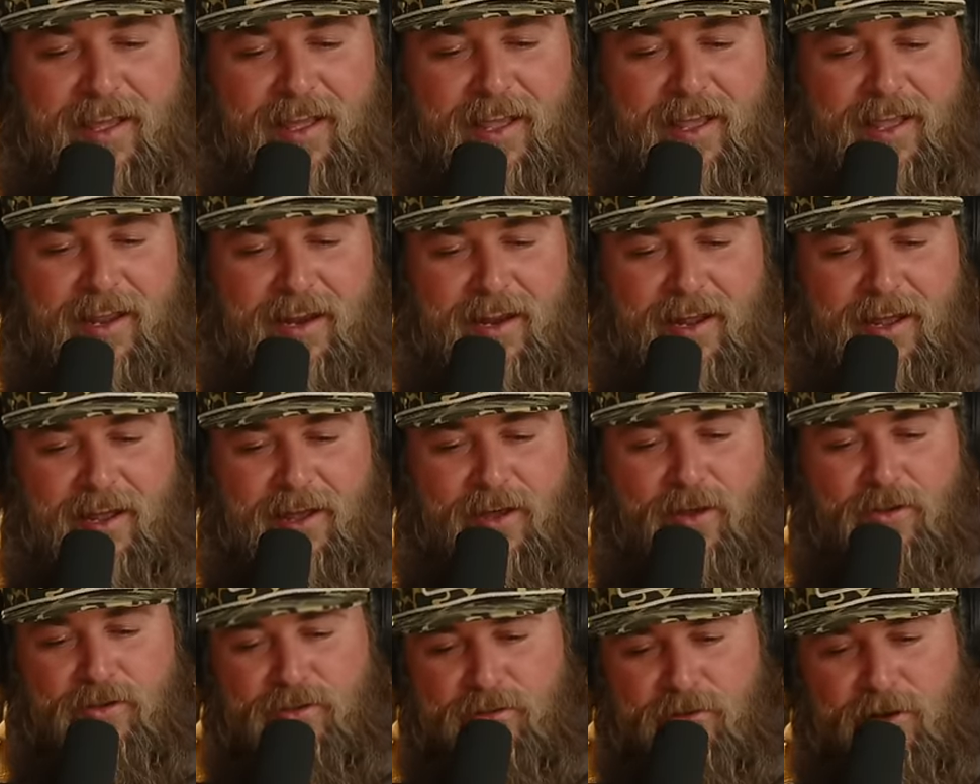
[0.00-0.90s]
And
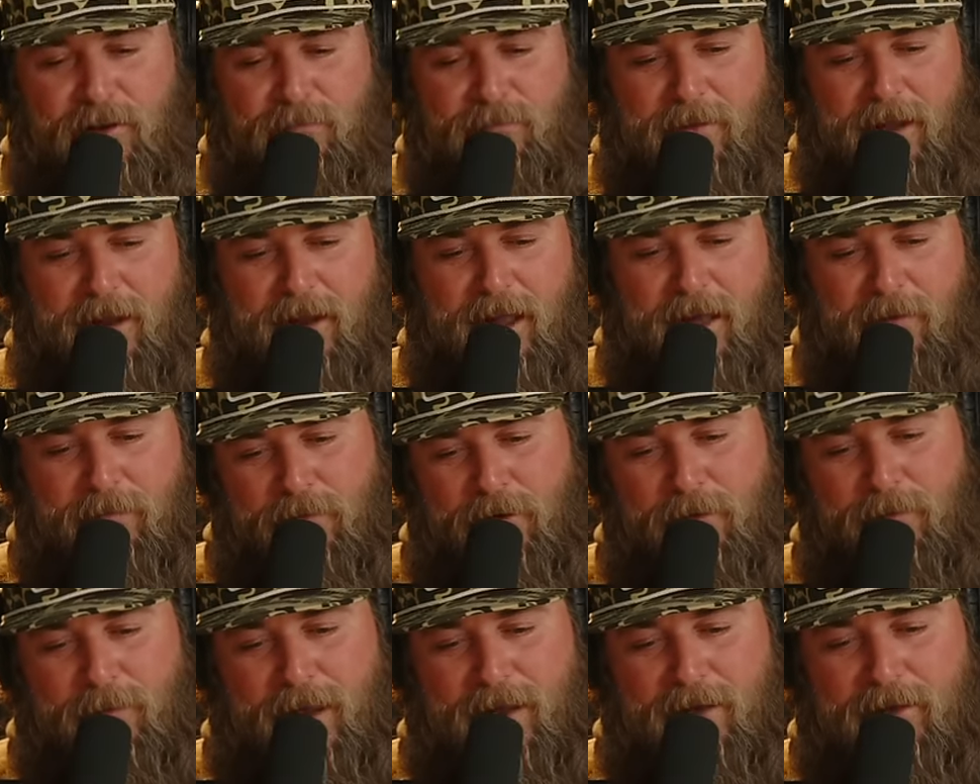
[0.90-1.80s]
also, I'm like, I
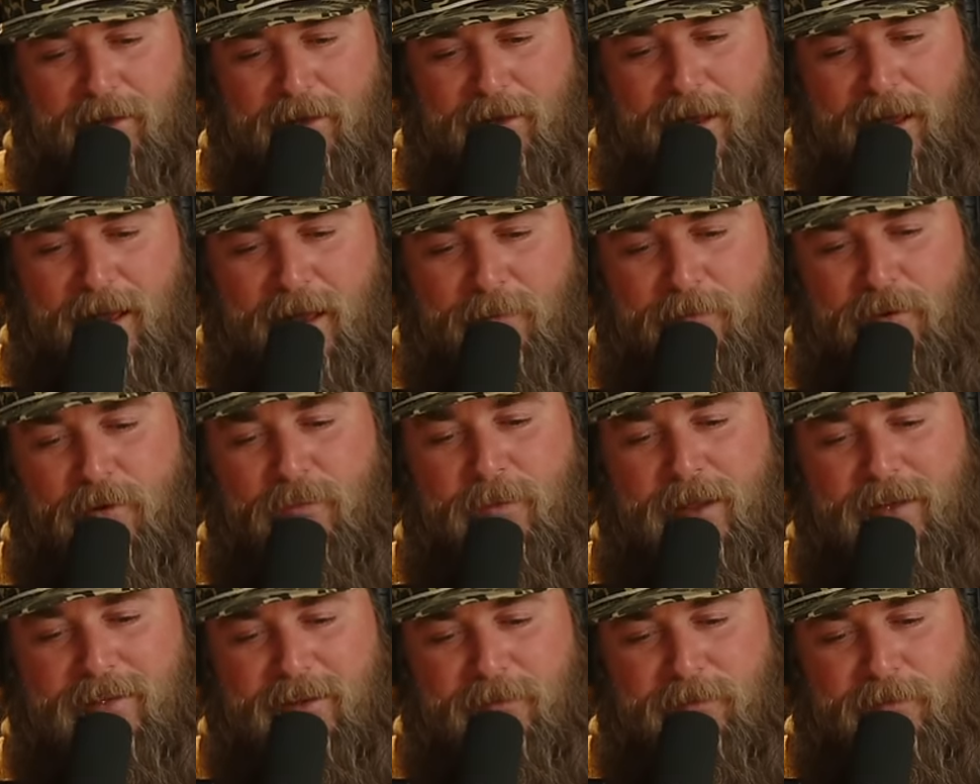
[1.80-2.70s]
put my I put
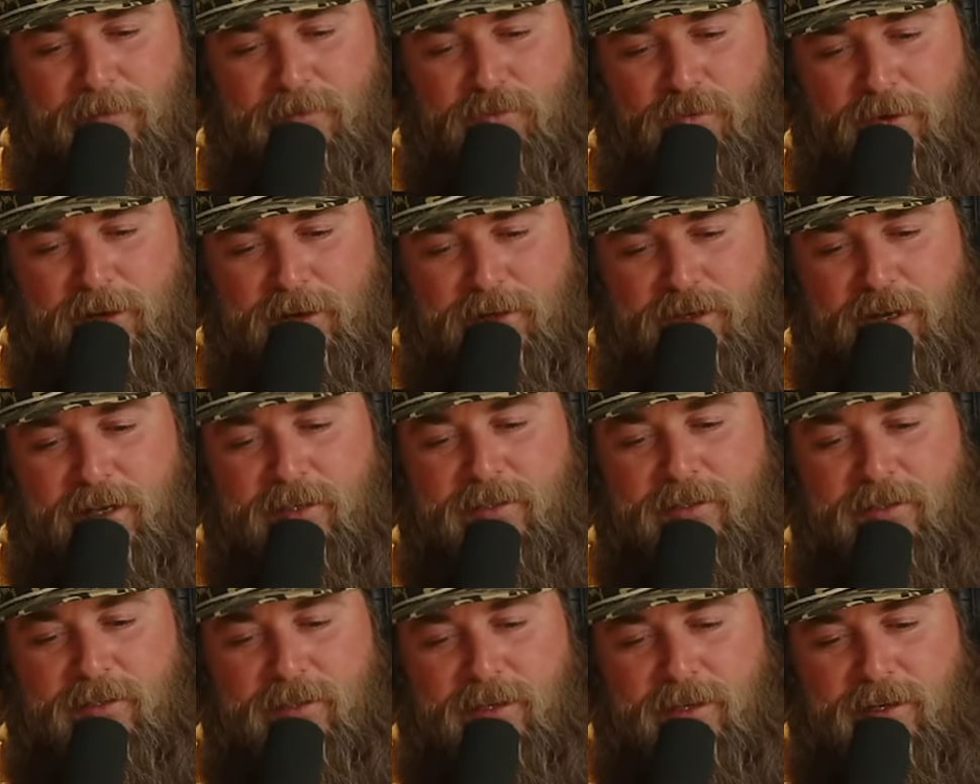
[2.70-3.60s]
myself between
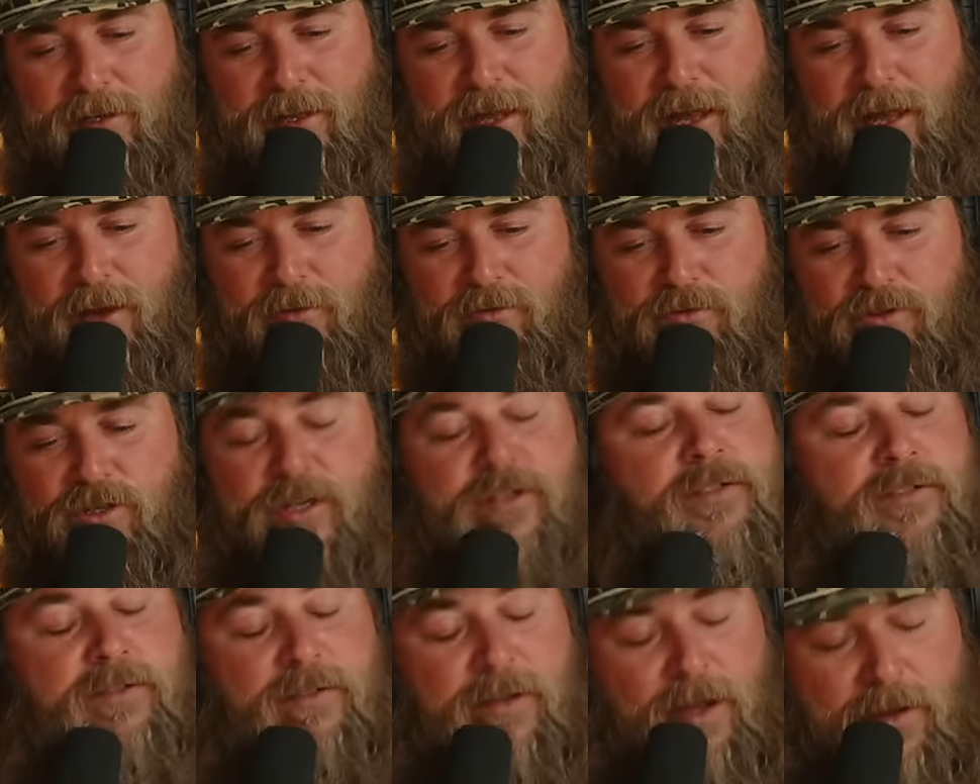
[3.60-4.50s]
Justin and the cow.
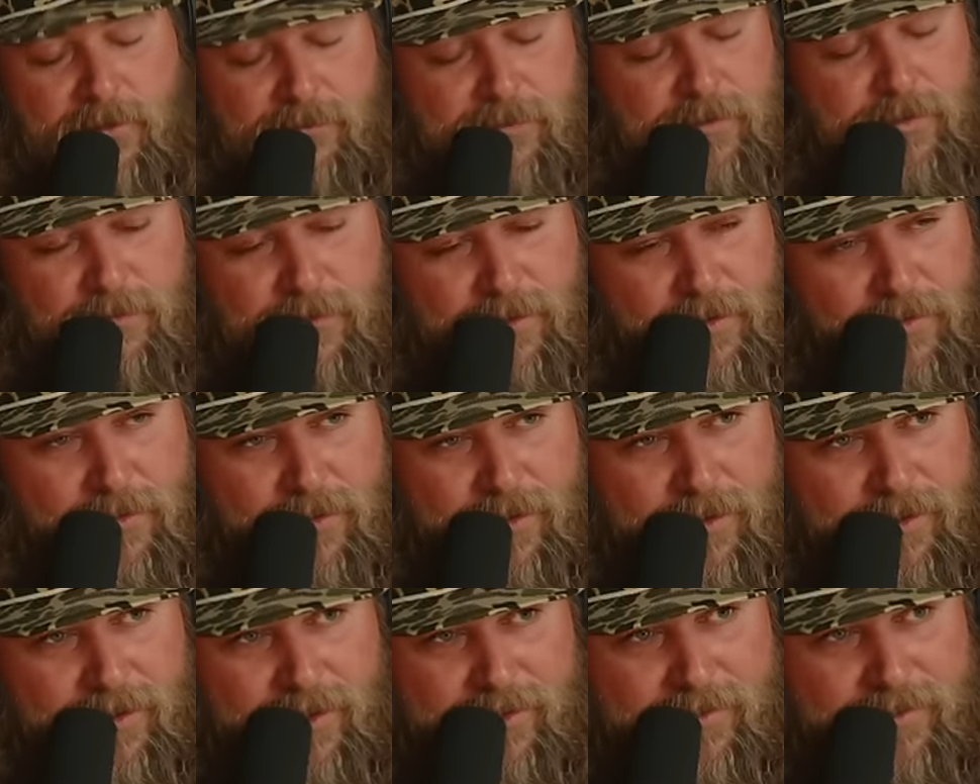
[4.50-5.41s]
Justin's obviously
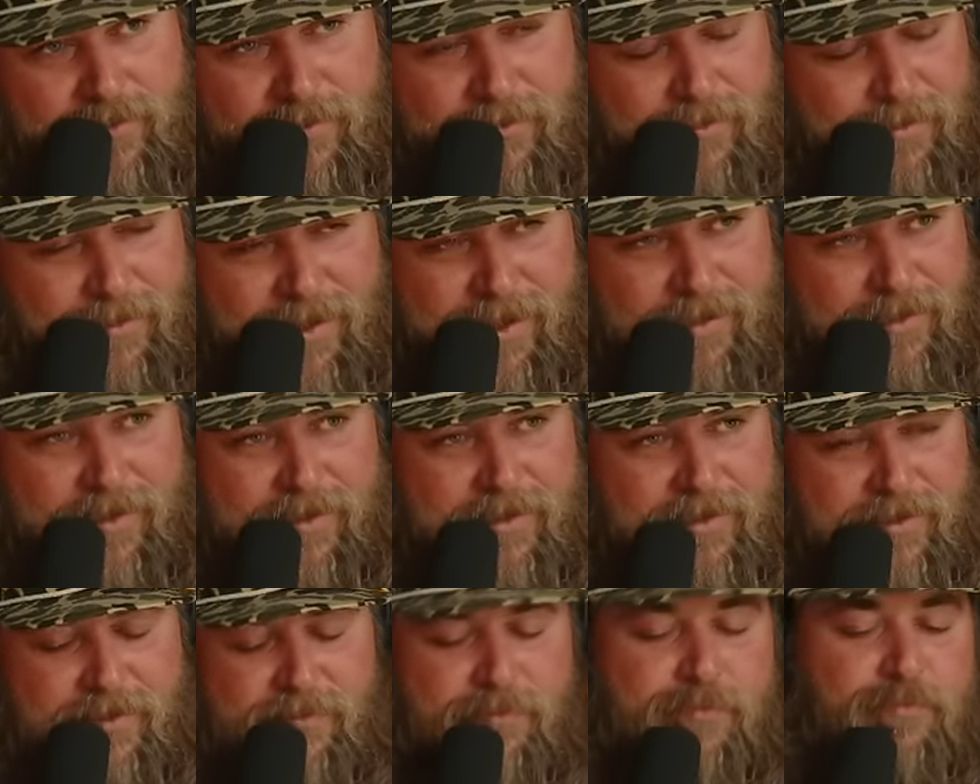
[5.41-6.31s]
recording this. I mean,
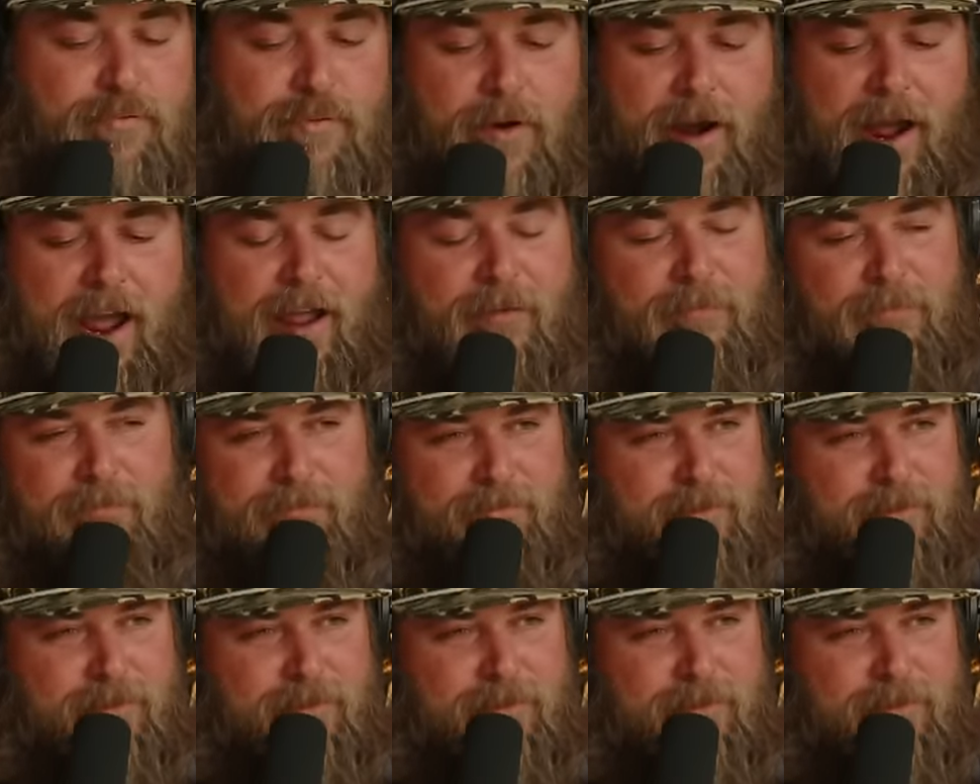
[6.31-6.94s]
this is prime